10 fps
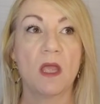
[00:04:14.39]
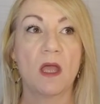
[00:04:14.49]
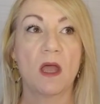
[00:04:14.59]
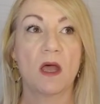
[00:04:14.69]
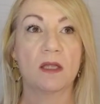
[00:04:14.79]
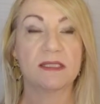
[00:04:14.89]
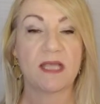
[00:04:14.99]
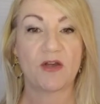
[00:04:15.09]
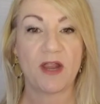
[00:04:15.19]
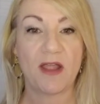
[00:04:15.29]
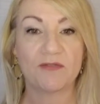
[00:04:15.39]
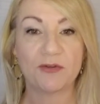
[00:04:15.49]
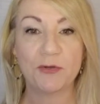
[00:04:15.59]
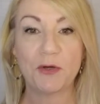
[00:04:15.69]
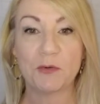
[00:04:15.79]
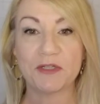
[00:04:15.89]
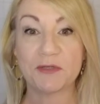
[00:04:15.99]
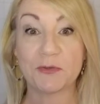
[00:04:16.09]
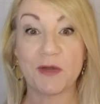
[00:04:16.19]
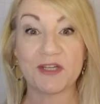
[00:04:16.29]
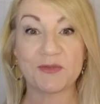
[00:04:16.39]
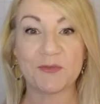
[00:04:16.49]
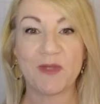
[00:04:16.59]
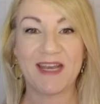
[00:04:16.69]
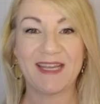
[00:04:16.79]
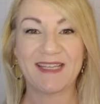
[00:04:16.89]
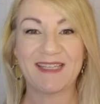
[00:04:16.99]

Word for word: On Saturday afternoon, I went to a Russian wedding.